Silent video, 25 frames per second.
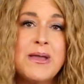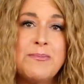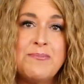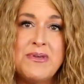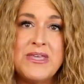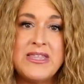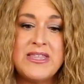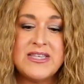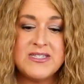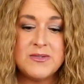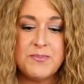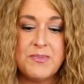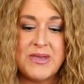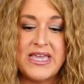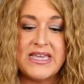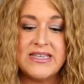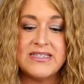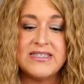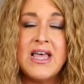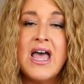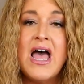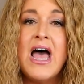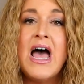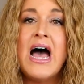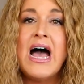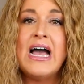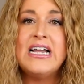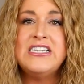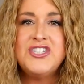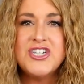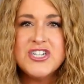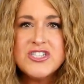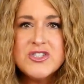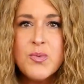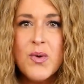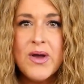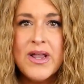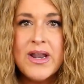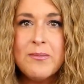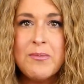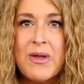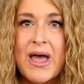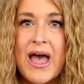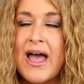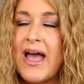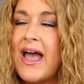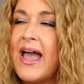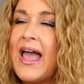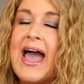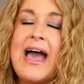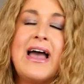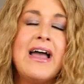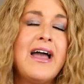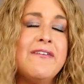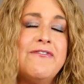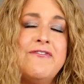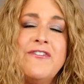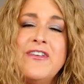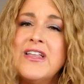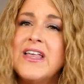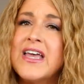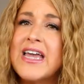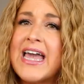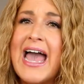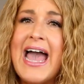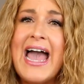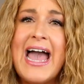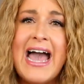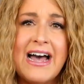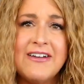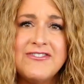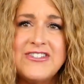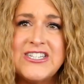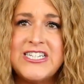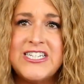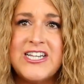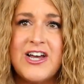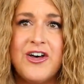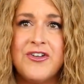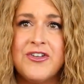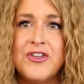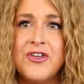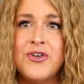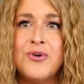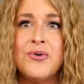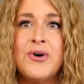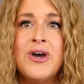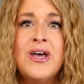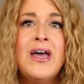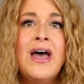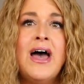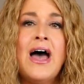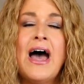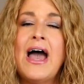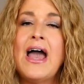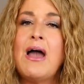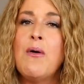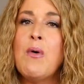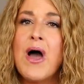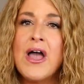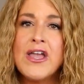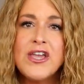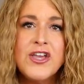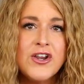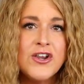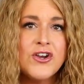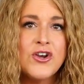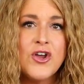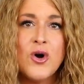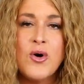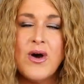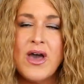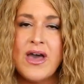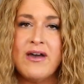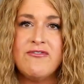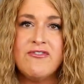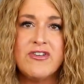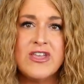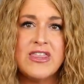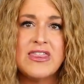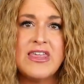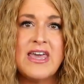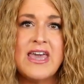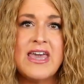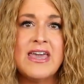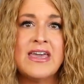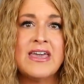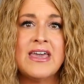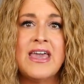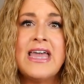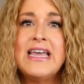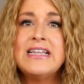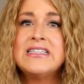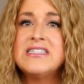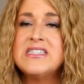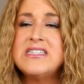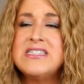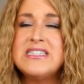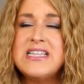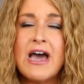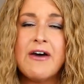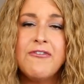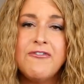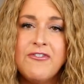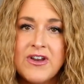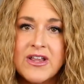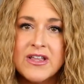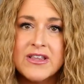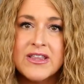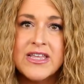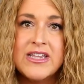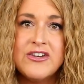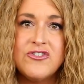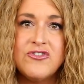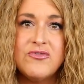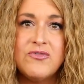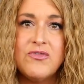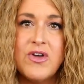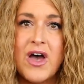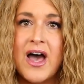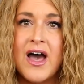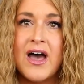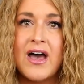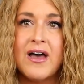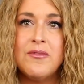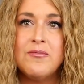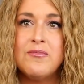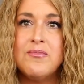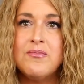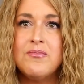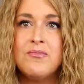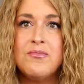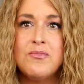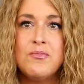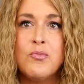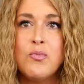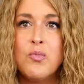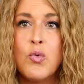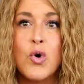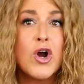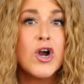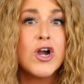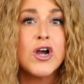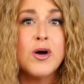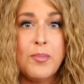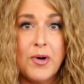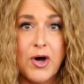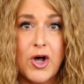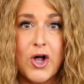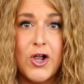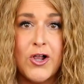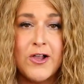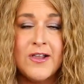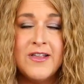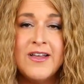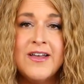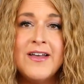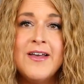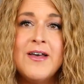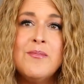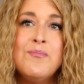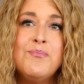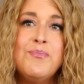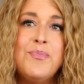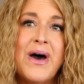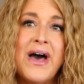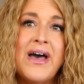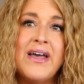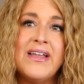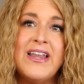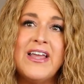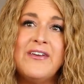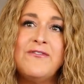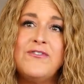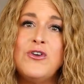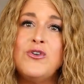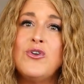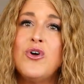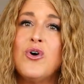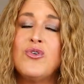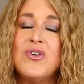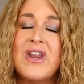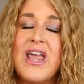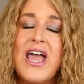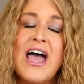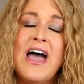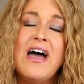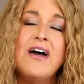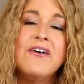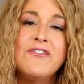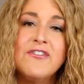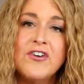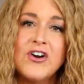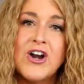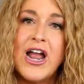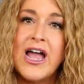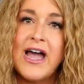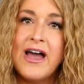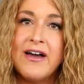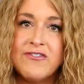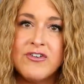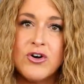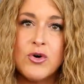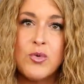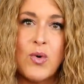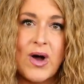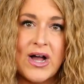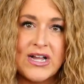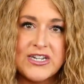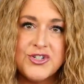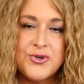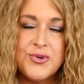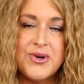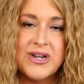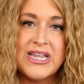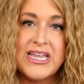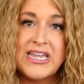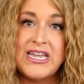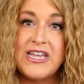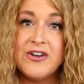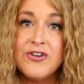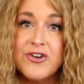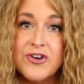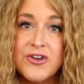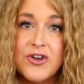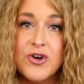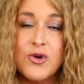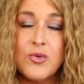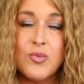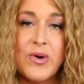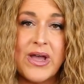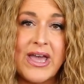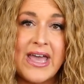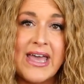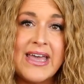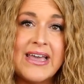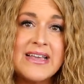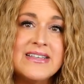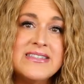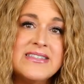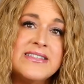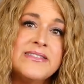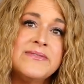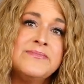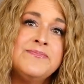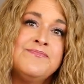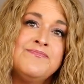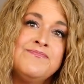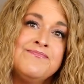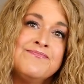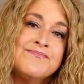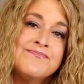might be this piece. I just want to, I feel like I have to tell you, I want you to know everything. It's definitely workable, but if you don't ever want to adhere your wigs,